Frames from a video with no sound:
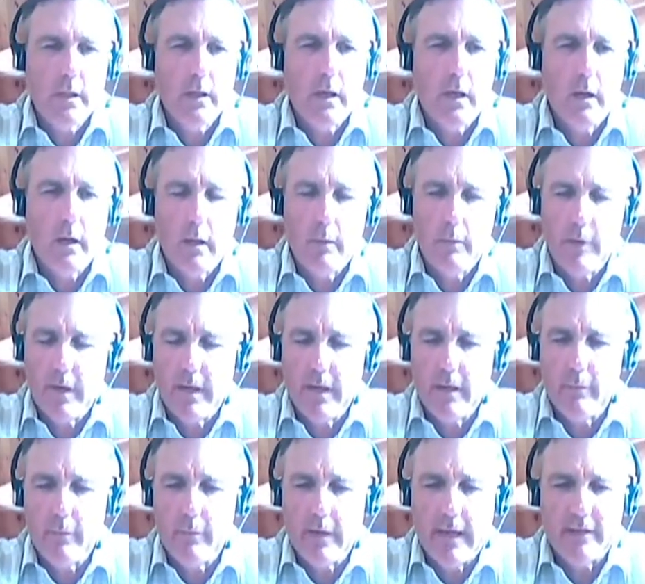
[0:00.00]
I want
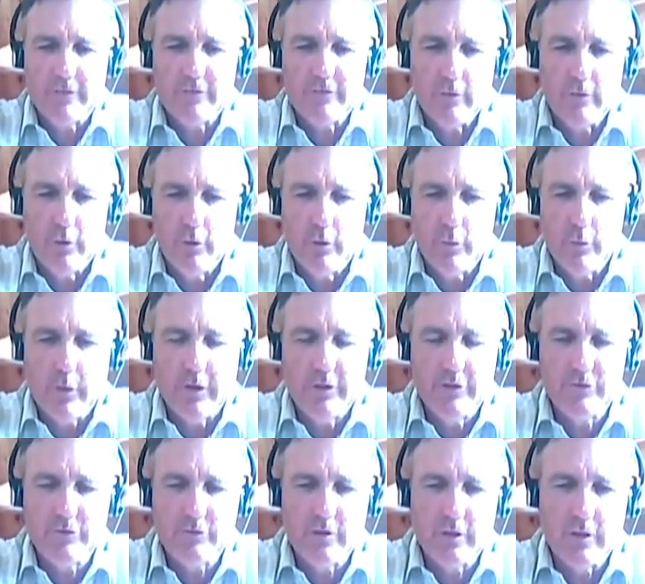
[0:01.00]
to add. So, you raised
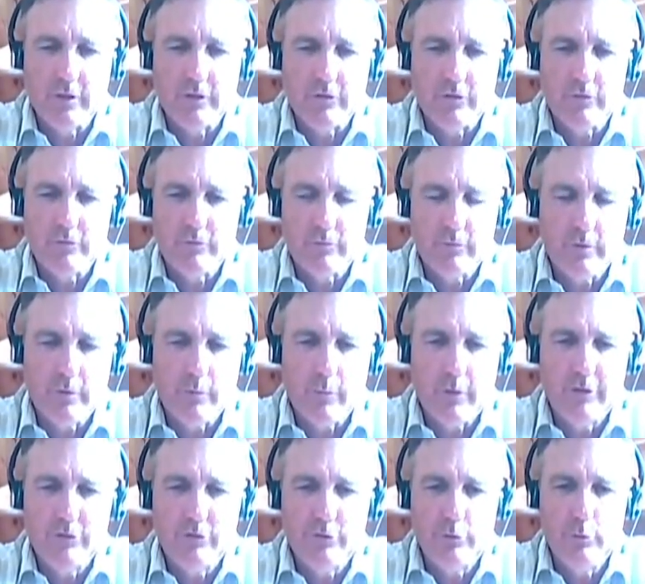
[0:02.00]

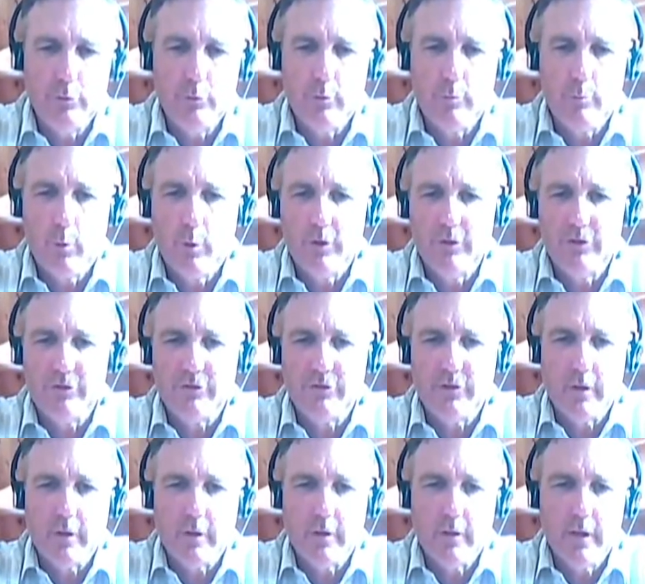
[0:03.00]
two good points there,
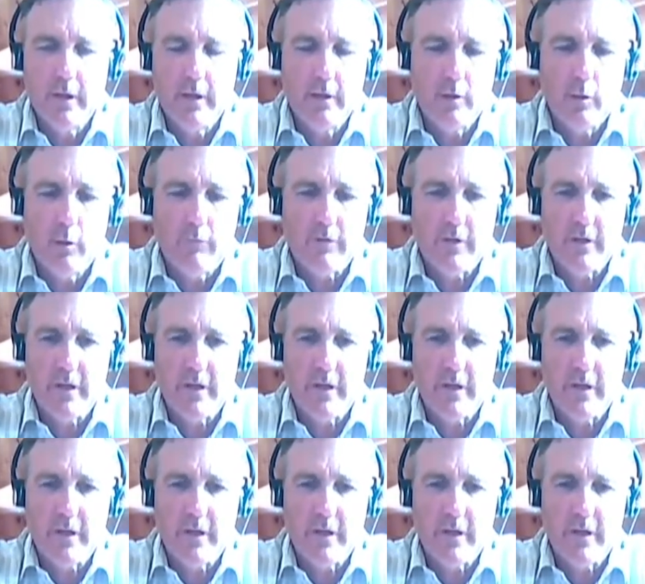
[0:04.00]
and over in